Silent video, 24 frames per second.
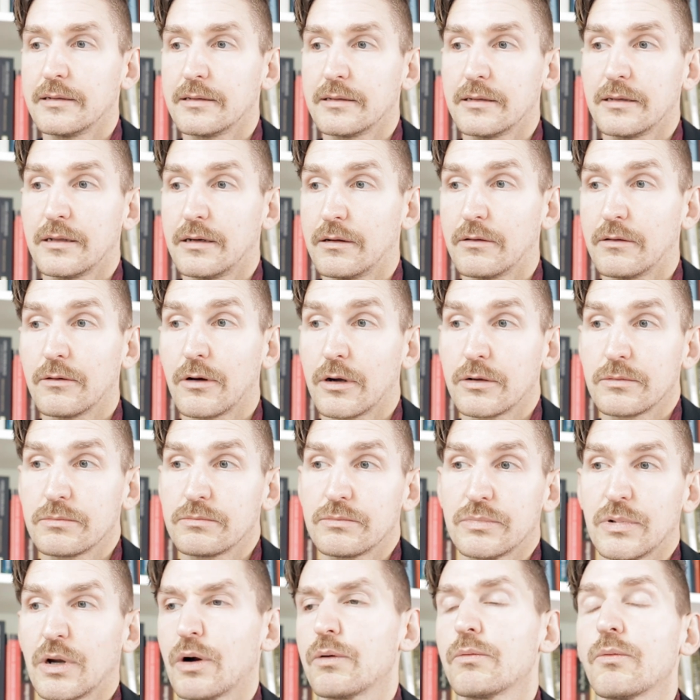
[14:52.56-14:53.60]
you know,
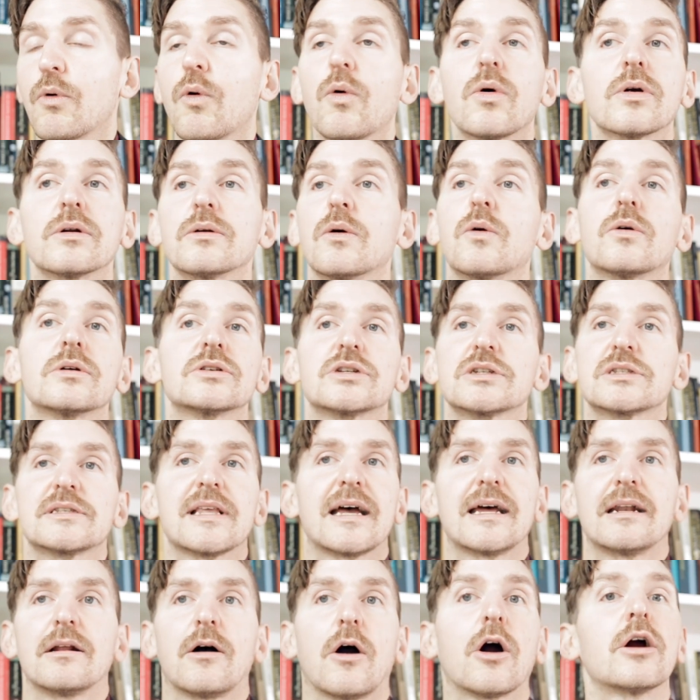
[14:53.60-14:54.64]
or just
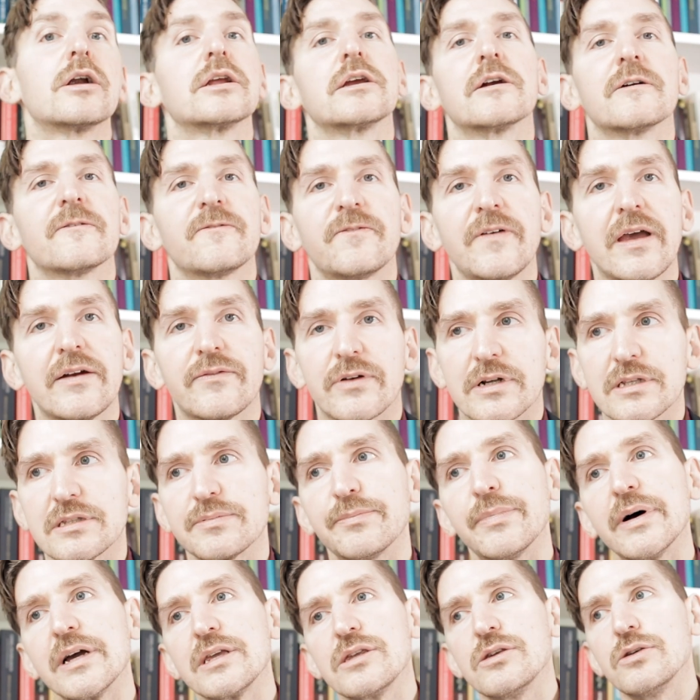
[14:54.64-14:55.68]
that aren't your favorites,
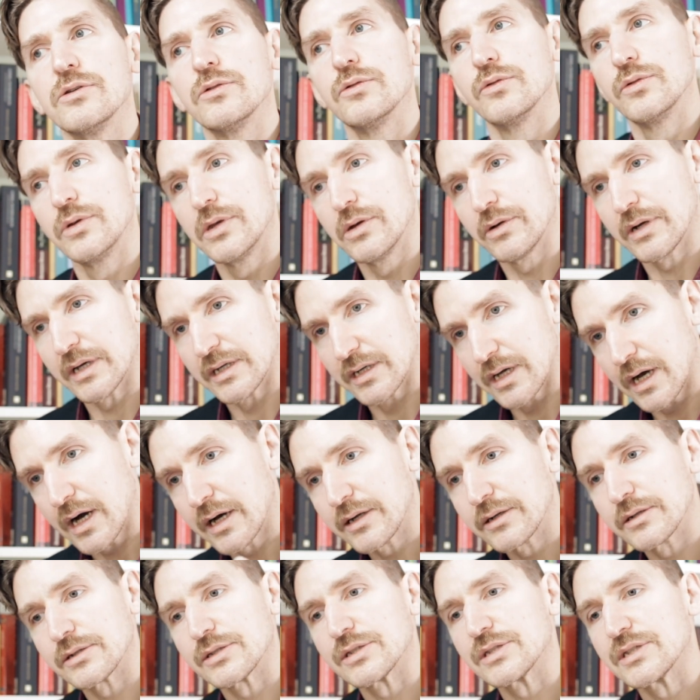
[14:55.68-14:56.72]
but you can
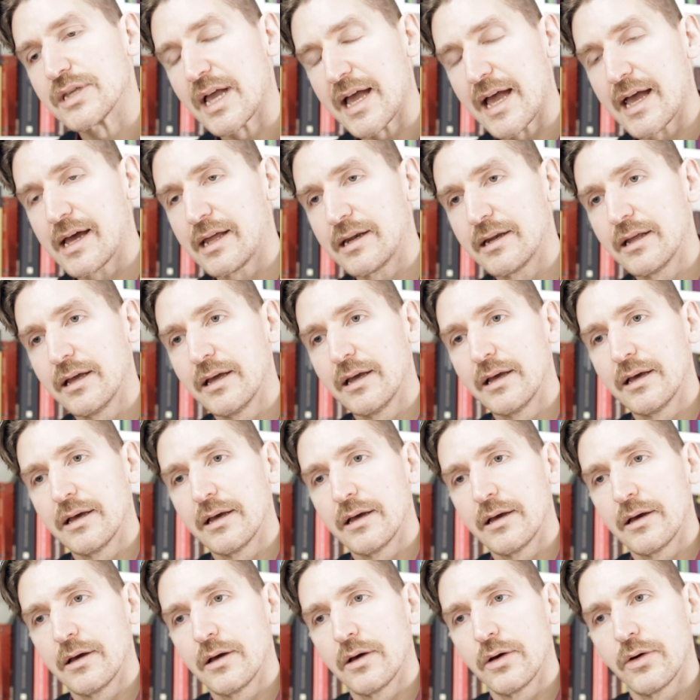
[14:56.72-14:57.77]
understand
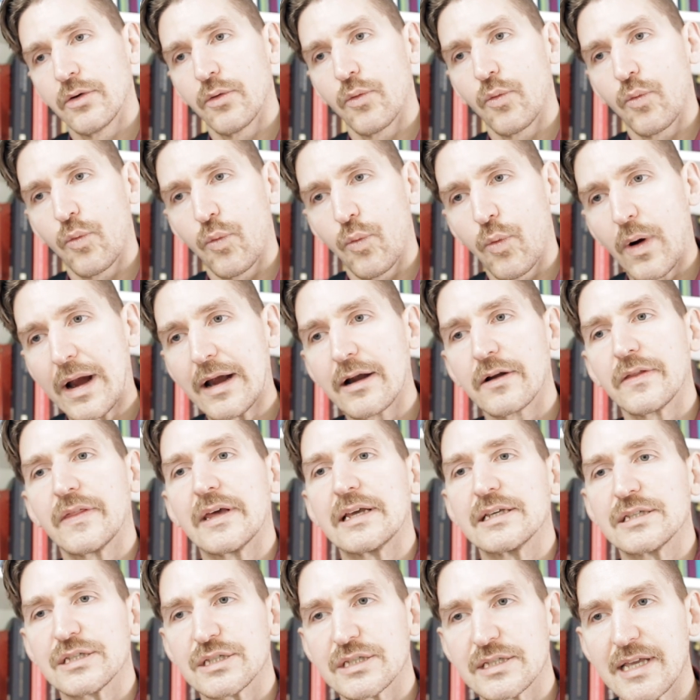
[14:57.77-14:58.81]
where
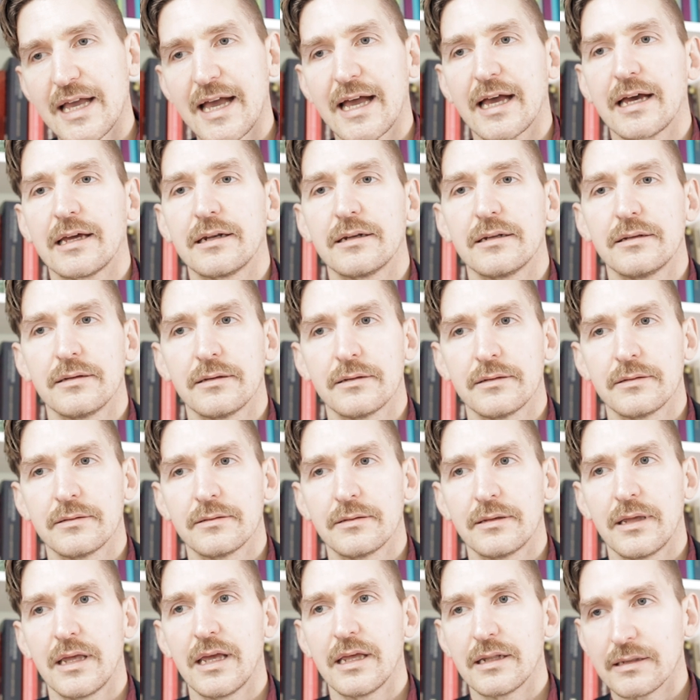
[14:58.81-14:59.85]
they stand
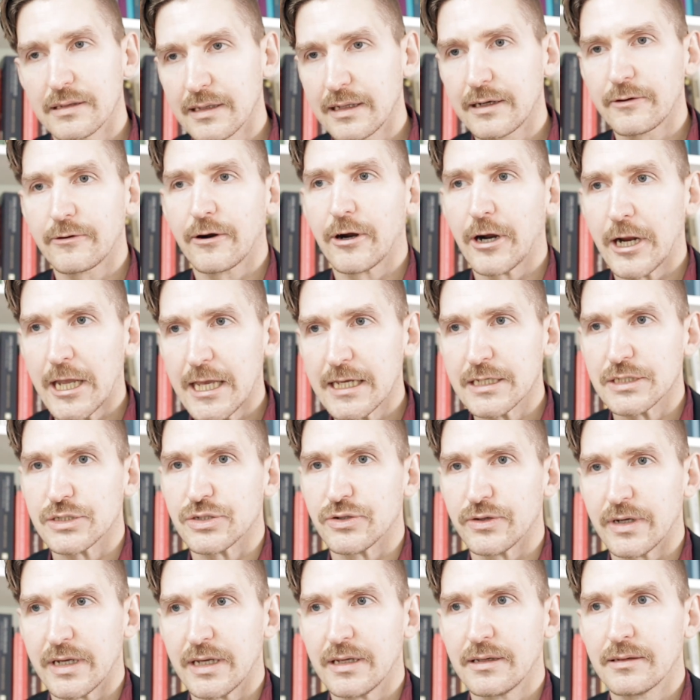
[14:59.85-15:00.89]
in literary
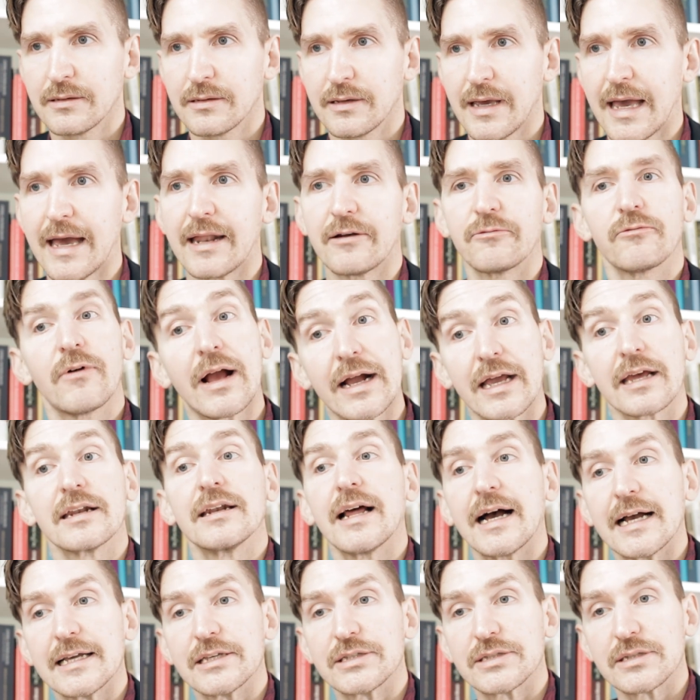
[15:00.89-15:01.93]
history and
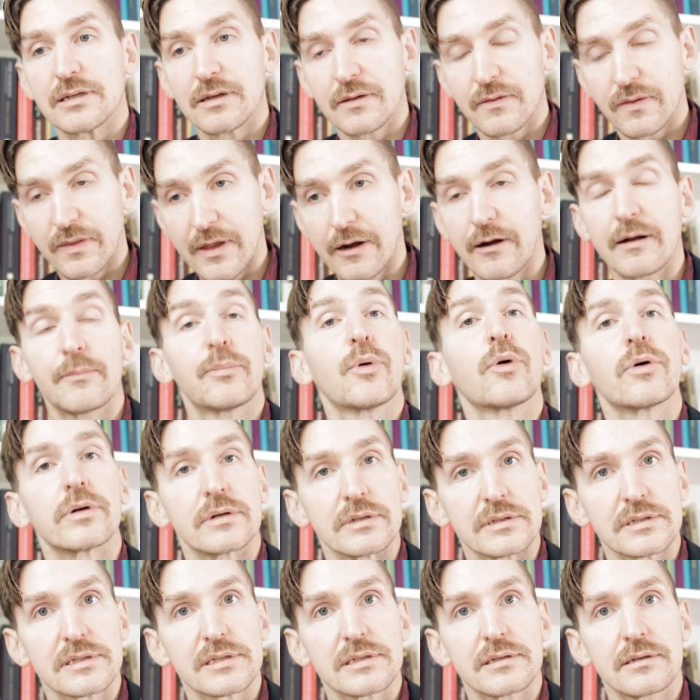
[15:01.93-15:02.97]
recognize their
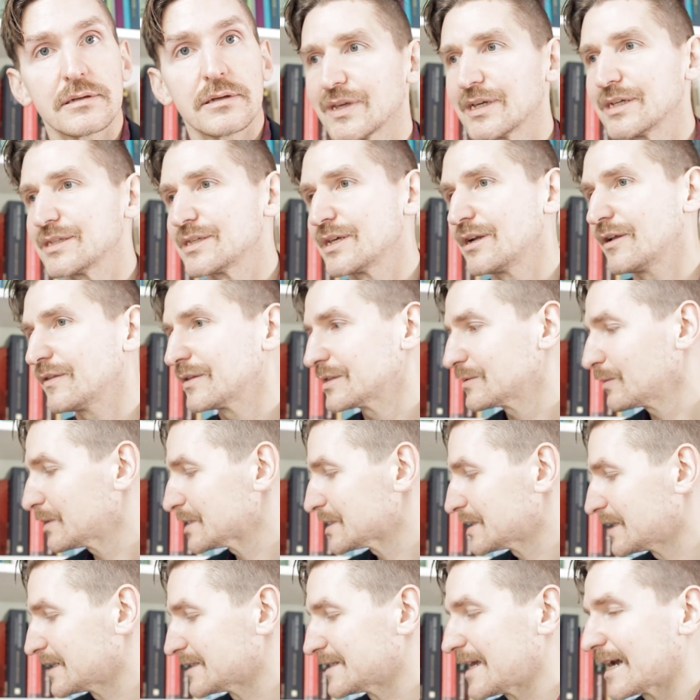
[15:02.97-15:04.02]
importance. Because, you know, this
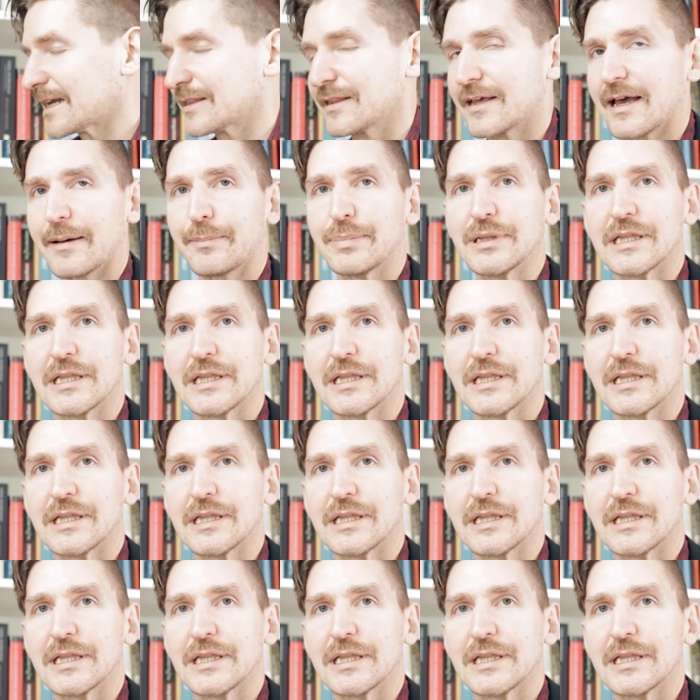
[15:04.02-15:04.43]
wasn't exactly a